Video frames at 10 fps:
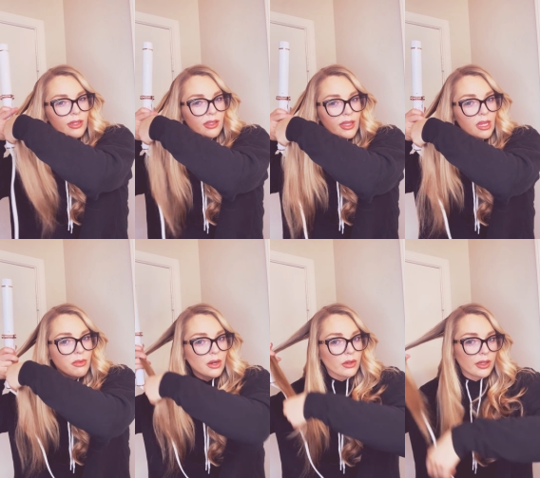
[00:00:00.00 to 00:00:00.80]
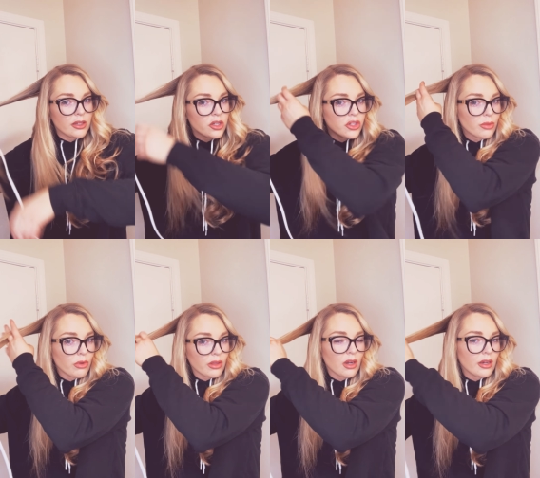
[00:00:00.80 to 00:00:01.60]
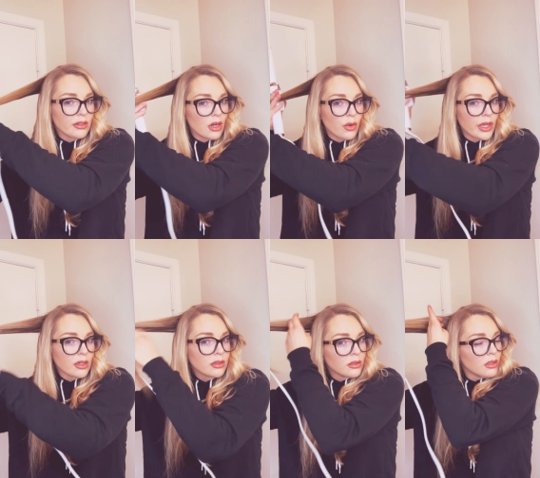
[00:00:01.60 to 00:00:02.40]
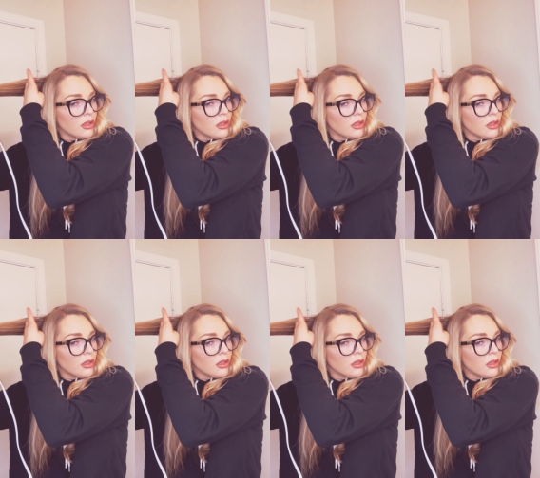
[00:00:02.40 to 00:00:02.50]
to keep that relationship with God going,